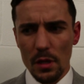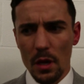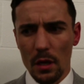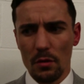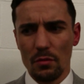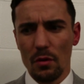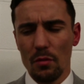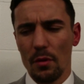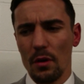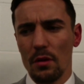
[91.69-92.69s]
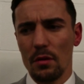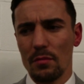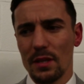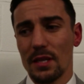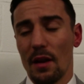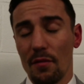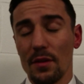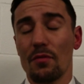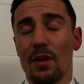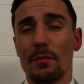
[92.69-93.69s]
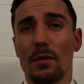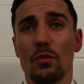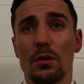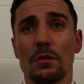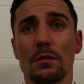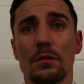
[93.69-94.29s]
I don't know. But like I said, I think the right man won.